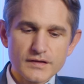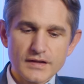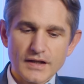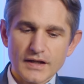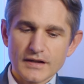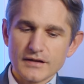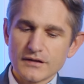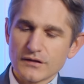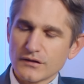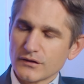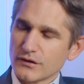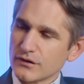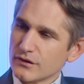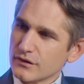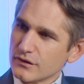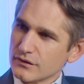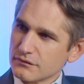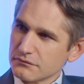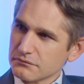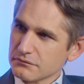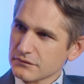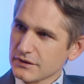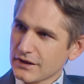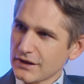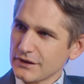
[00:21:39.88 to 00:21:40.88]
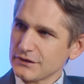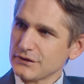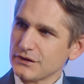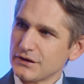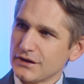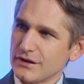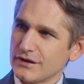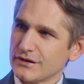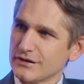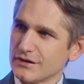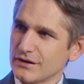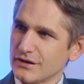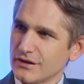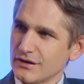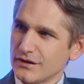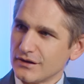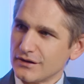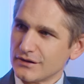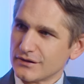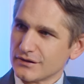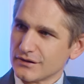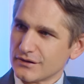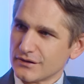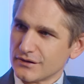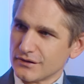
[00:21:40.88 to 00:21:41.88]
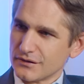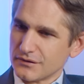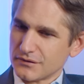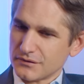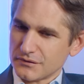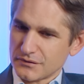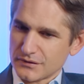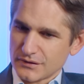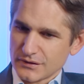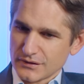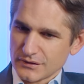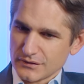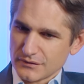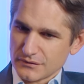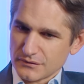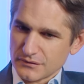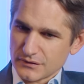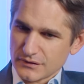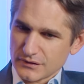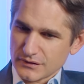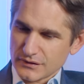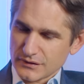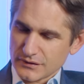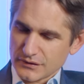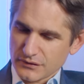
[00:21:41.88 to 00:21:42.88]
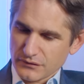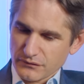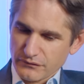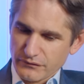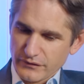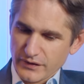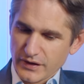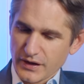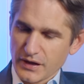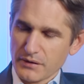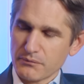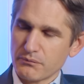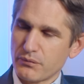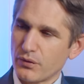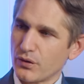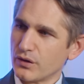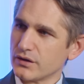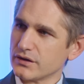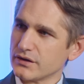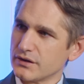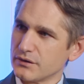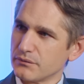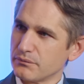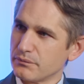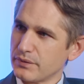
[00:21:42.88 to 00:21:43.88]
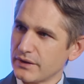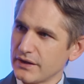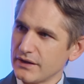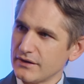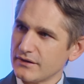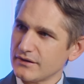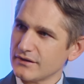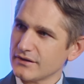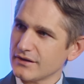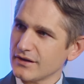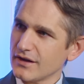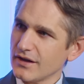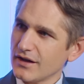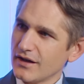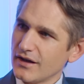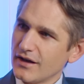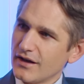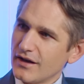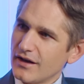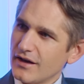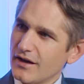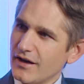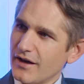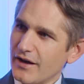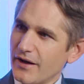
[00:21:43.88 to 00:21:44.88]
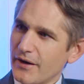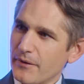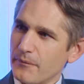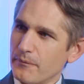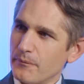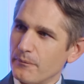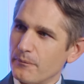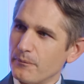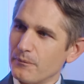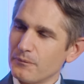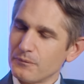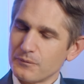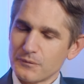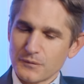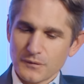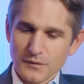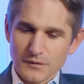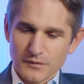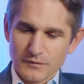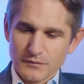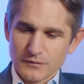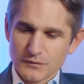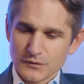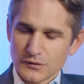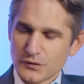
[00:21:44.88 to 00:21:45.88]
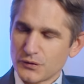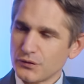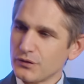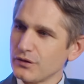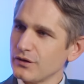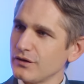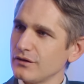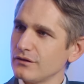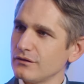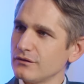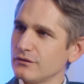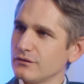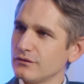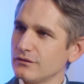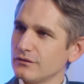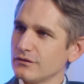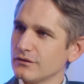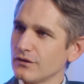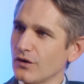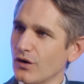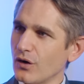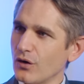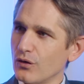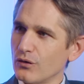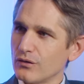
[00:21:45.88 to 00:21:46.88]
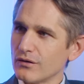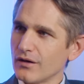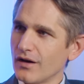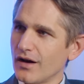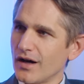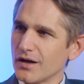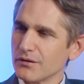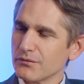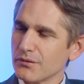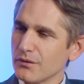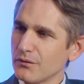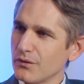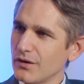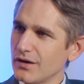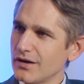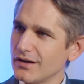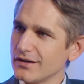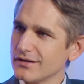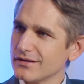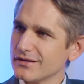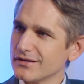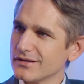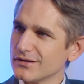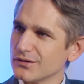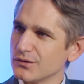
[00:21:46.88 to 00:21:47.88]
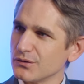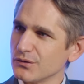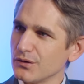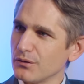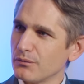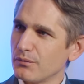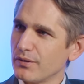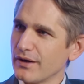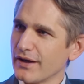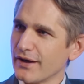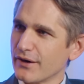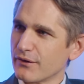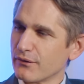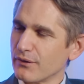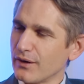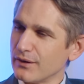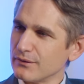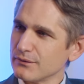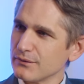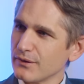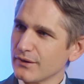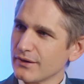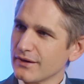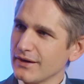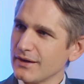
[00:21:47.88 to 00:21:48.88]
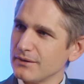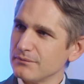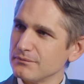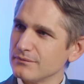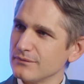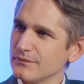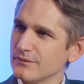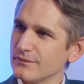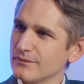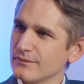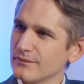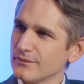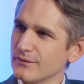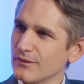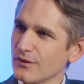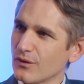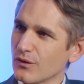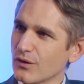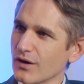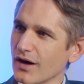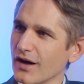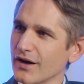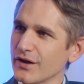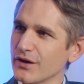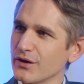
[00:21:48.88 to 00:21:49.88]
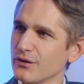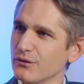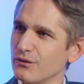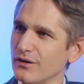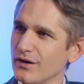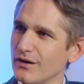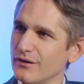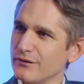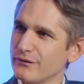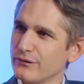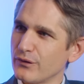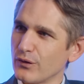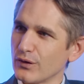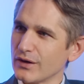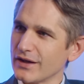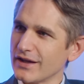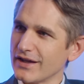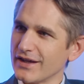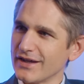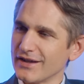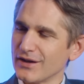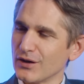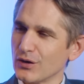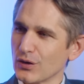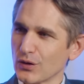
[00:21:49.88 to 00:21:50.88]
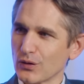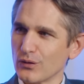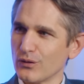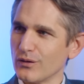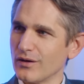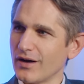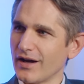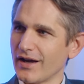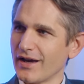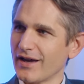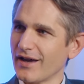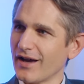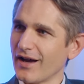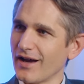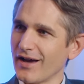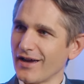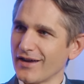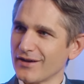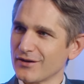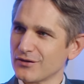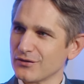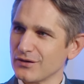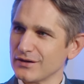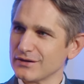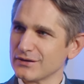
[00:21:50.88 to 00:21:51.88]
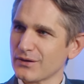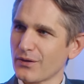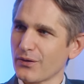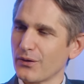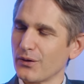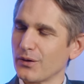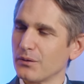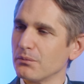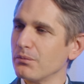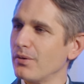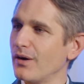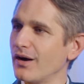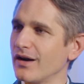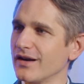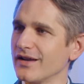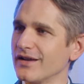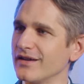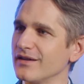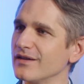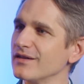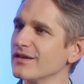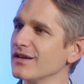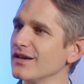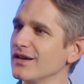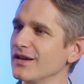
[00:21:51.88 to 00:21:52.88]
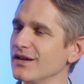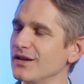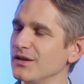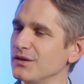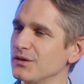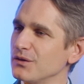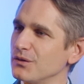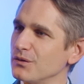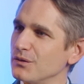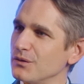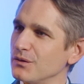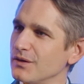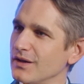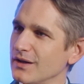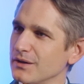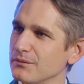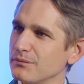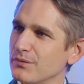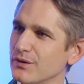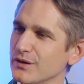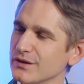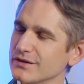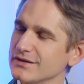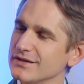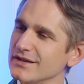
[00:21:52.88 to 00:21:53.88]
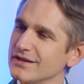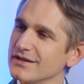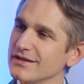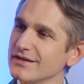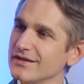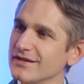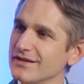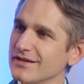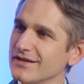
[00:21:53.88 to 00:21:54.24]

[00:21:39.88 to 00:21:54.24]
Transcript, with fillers: said custody is a is a is a, is a very important piece. Yeah. Um, do you own hardware wallets? Do you play around with them, or are you a fully no no I, I trust third parties to do that person?